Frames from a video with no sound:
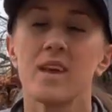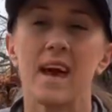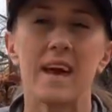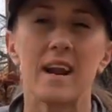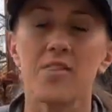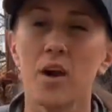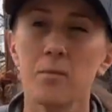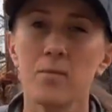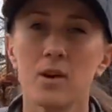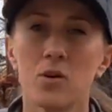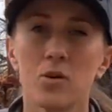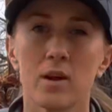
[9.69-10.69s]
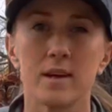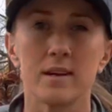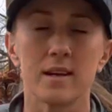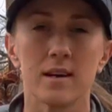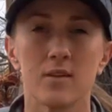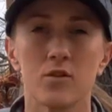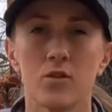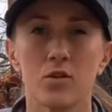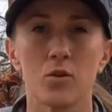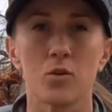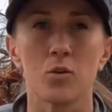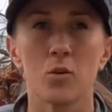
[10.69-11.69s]
And I thought it'd be a cool idea
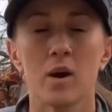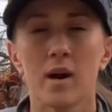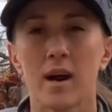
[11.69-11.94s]
to